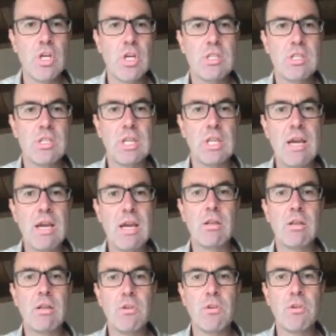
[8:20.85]
that accounting
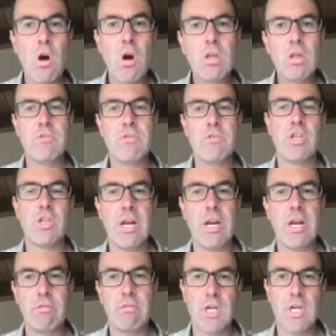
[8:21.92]
for all of the genetic
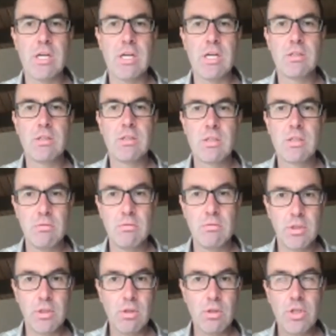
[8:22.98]
variants,
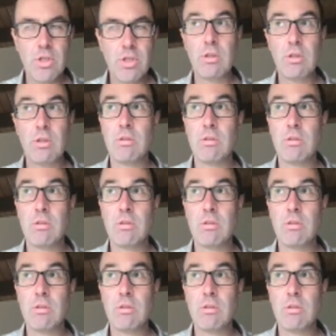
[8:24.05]
including